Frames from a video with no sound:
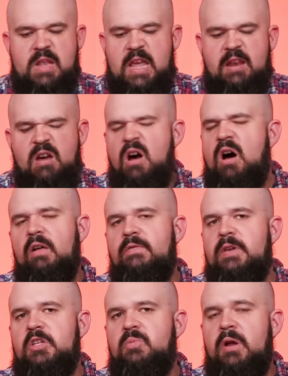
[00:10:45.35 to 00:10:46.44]
in all of
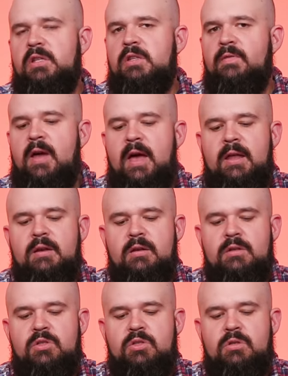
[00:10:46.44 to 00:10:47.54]
the experiences I've had,
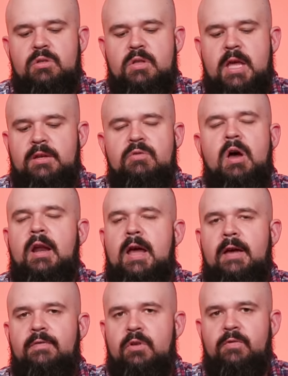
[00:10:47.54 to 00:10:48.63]
they do not
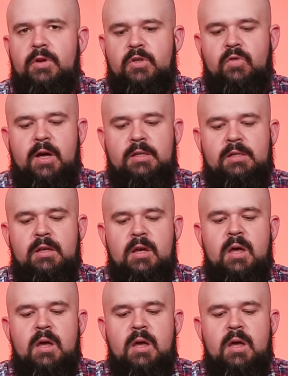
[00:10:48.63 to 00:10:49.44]
have good French fries,